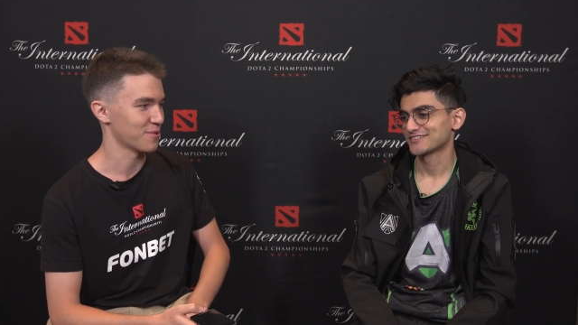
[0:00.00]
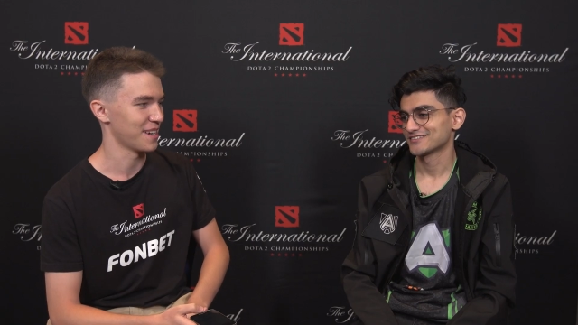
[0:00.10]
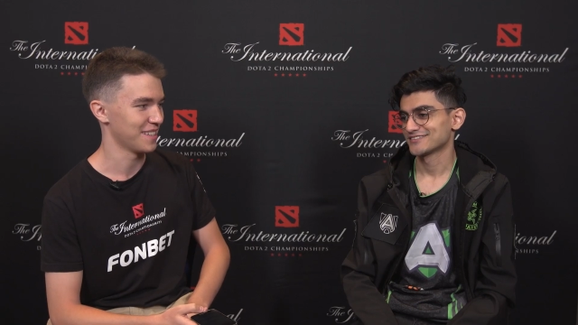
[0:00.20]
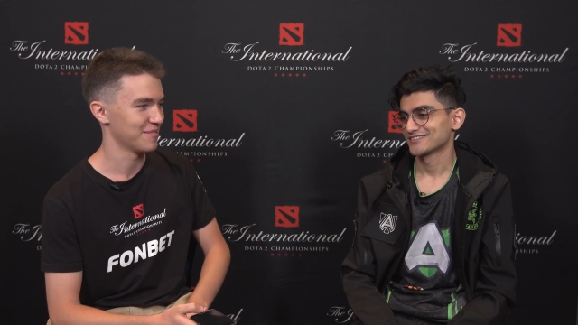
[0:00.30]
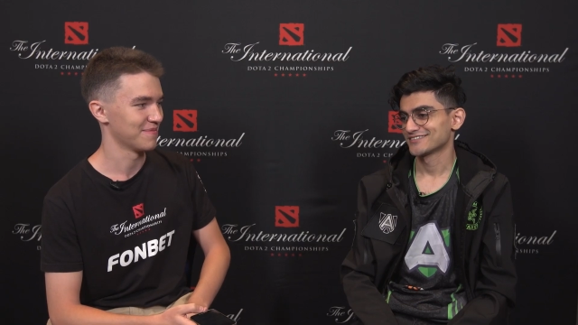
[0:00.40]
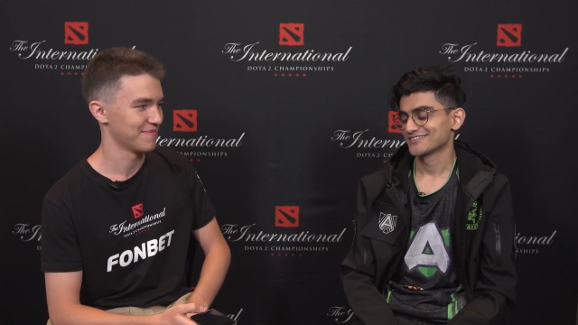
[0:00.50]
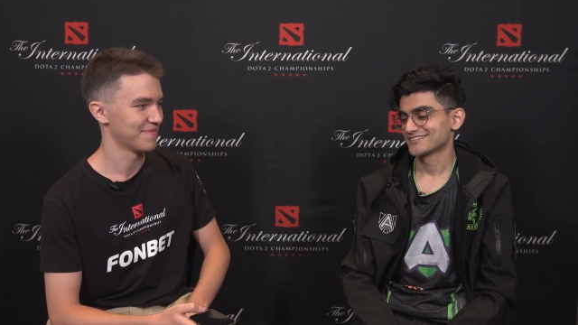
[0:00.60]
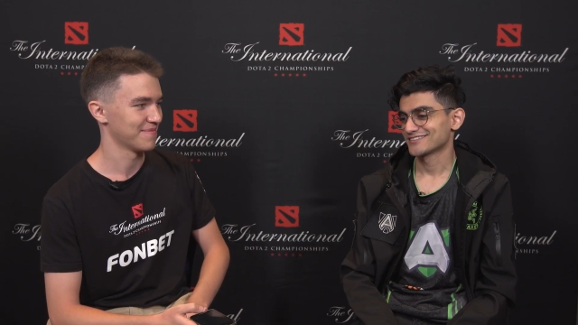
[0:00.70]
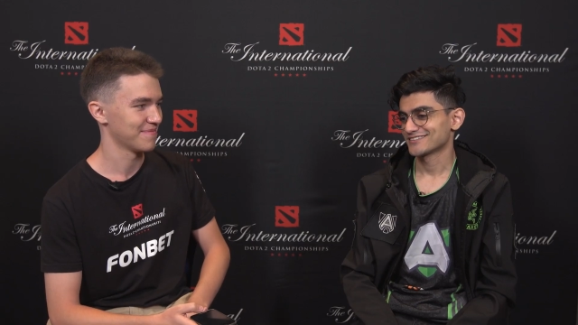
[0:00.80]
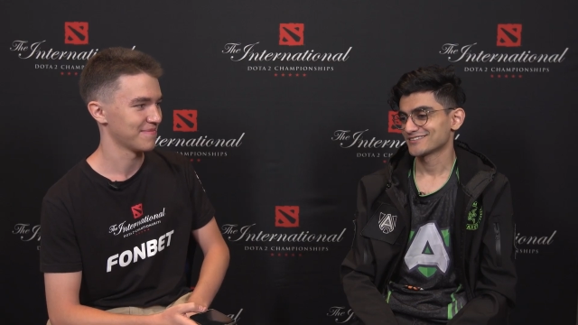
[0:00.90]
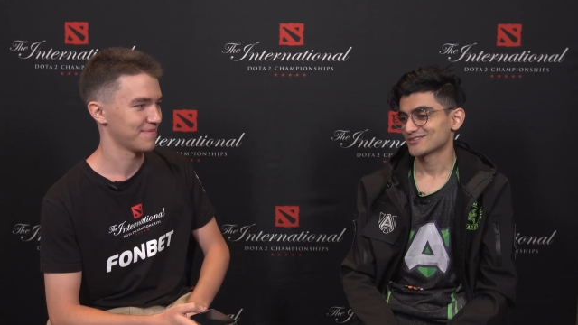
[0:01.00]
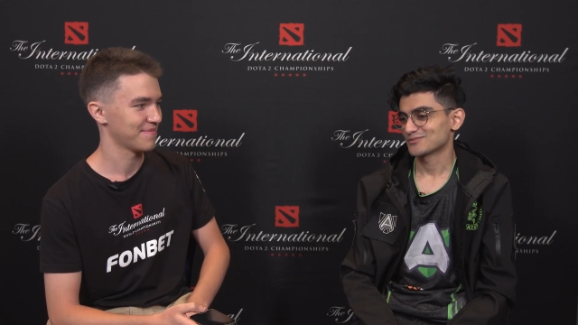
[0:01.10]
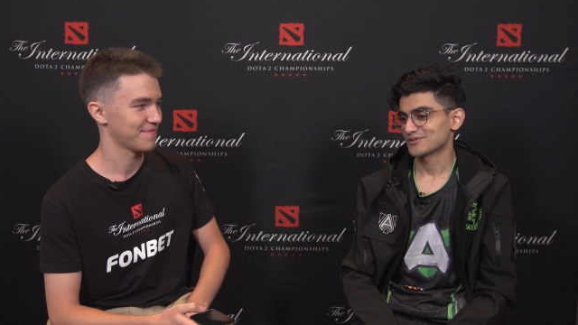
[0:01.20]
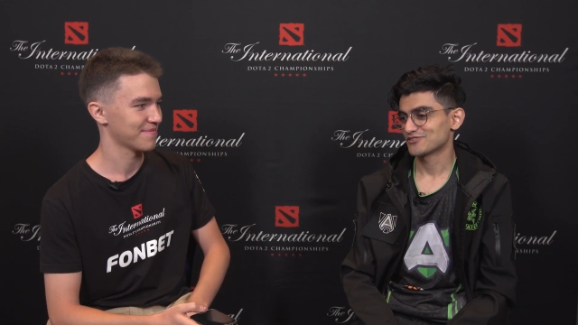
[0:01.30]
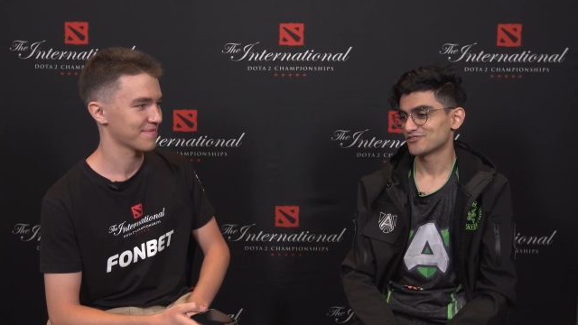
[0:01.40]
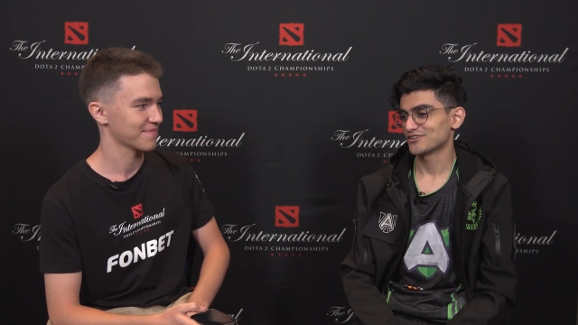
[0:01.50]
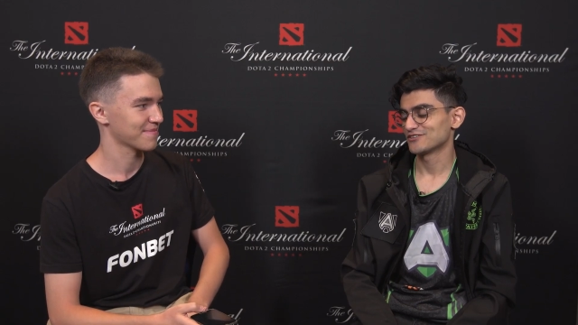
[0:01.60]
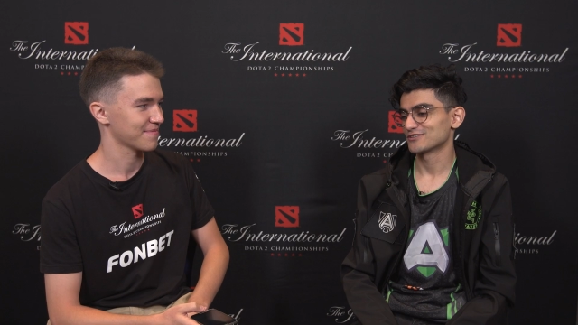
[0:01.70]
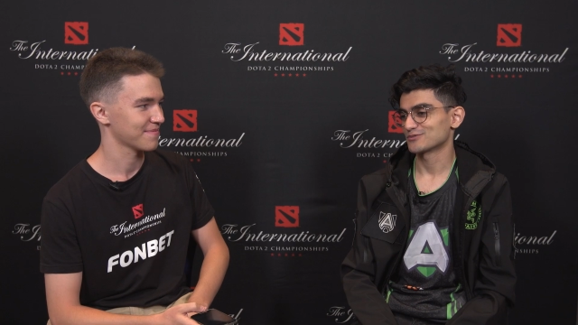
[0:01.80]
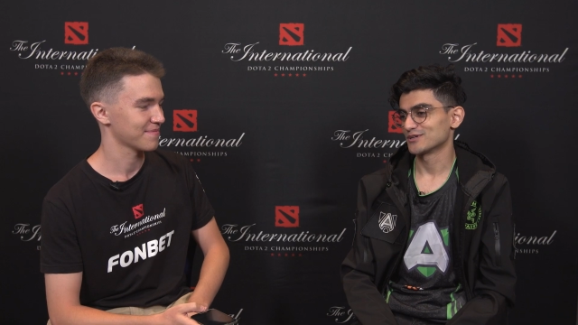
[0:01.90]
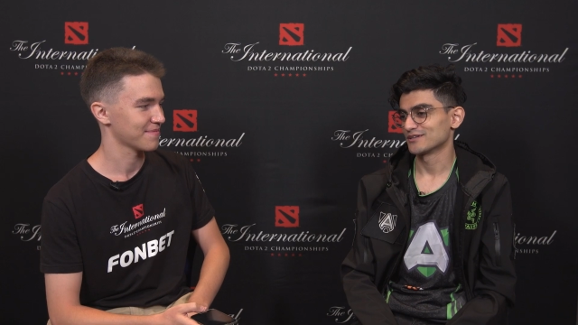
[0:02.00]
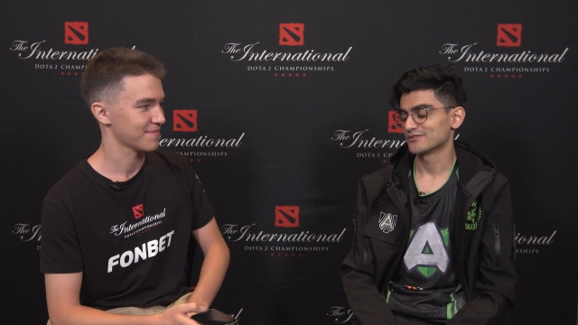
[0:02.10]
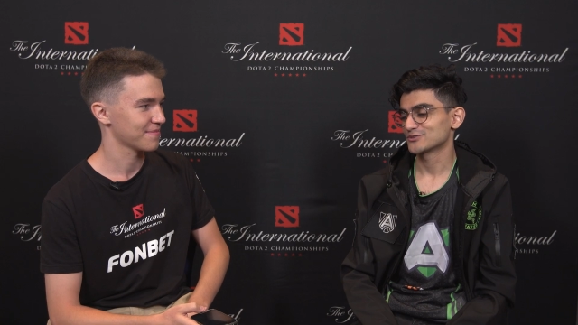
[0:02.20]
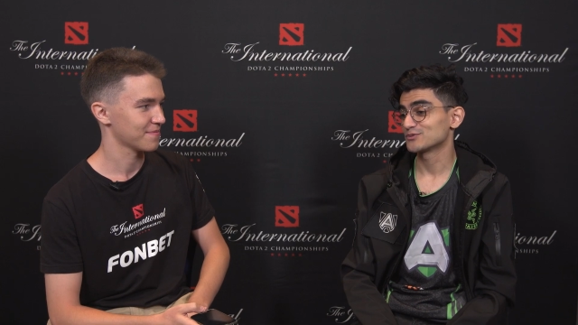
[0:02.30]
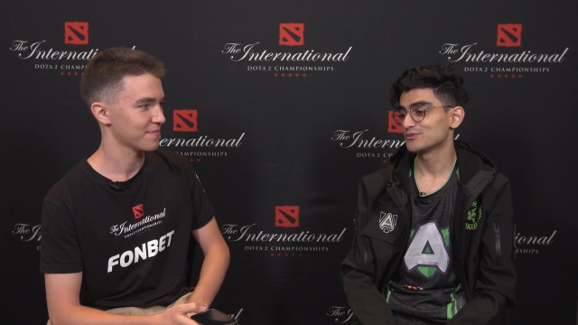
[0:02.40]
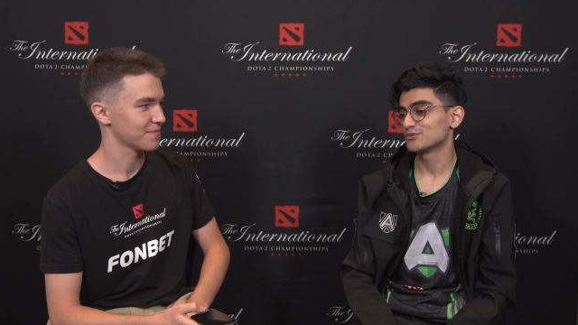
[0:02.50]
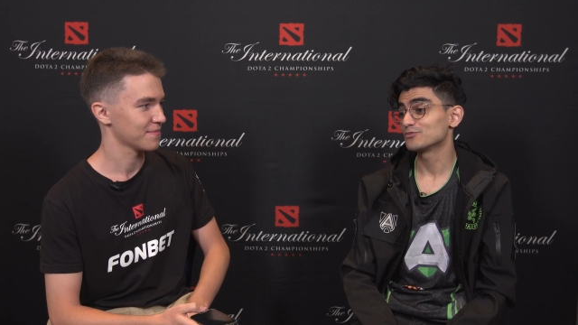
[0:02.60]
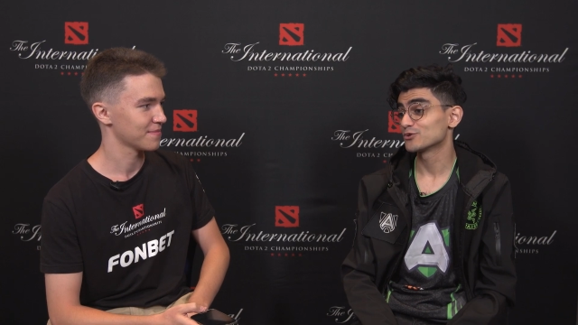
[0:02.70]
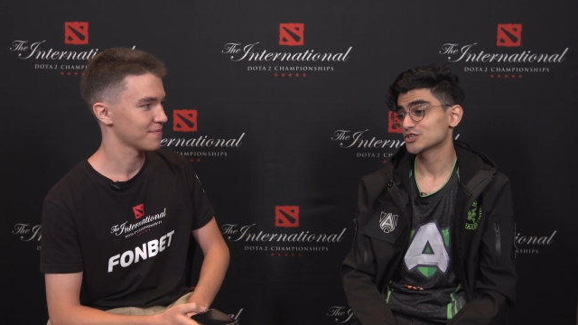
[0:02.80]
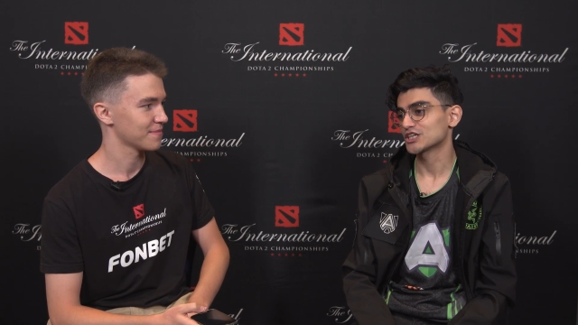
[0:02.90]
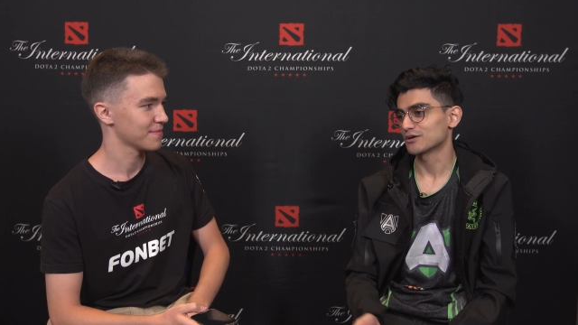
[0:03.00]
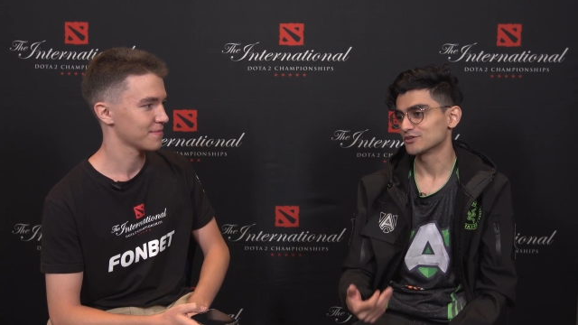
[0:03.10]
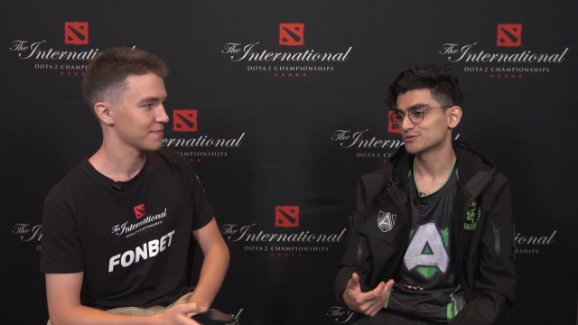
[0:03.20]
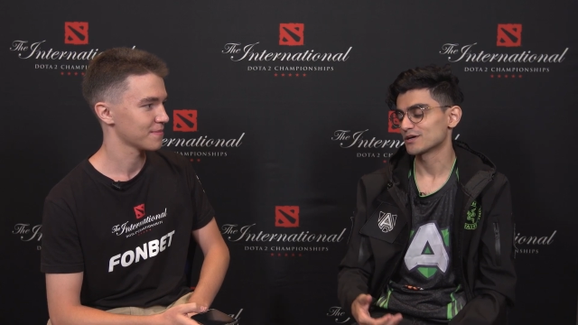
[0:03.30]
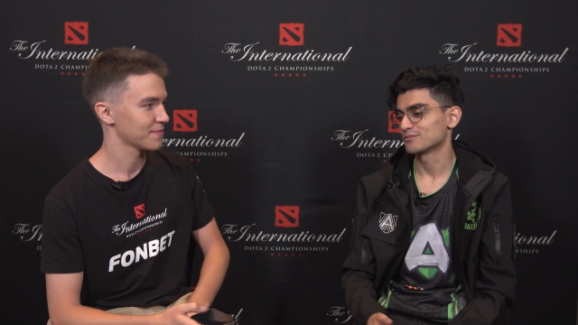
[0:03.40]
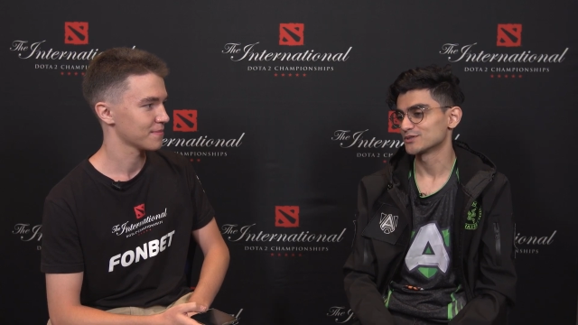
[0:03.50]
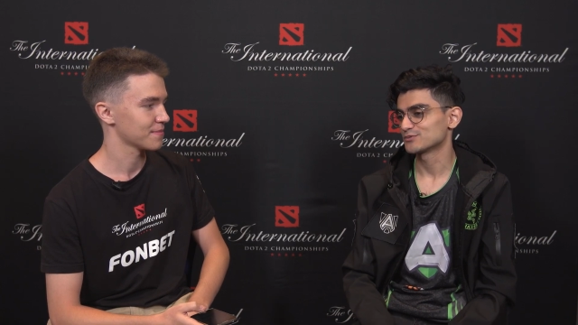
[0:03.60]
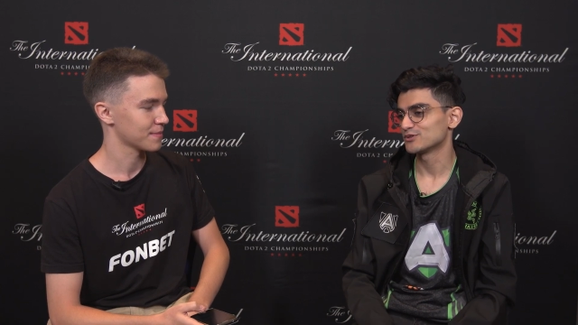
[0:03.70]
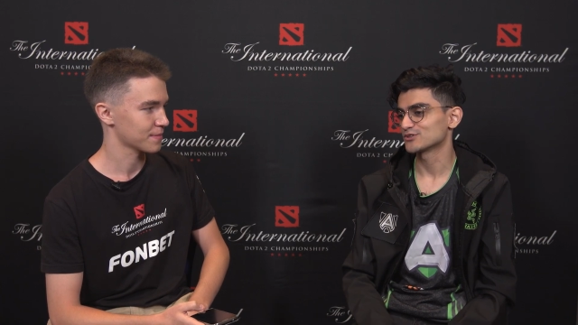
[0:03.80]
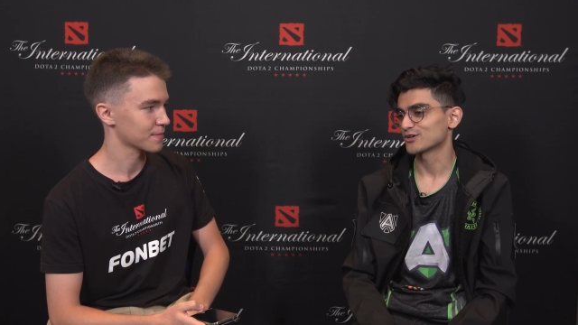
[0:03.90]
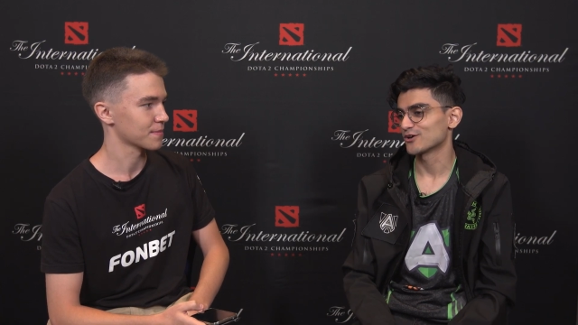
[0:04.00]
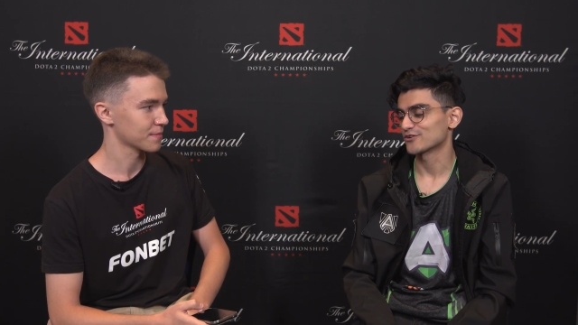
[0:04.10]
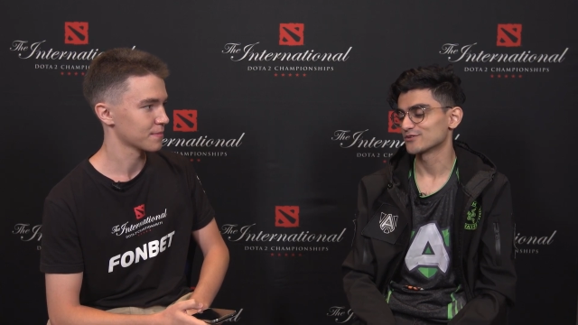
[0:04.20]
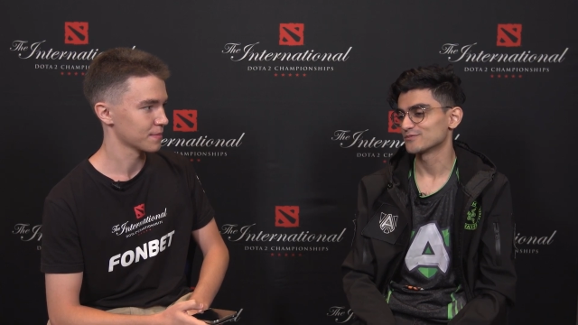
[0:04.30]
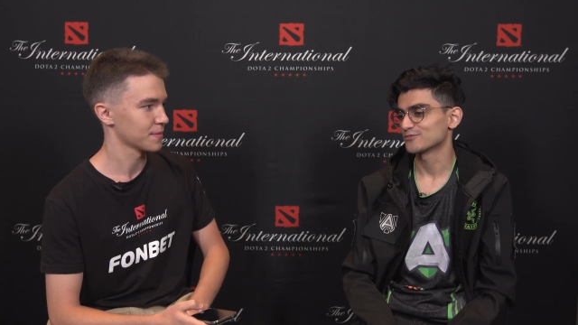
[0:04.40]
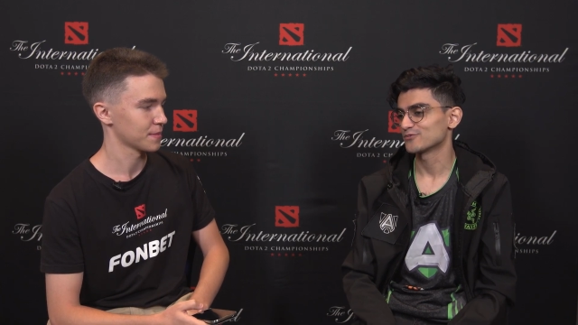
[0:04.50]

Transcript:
Speaker 1: right. My favorite one. So we're chat wheel spammers. We use a lot of them.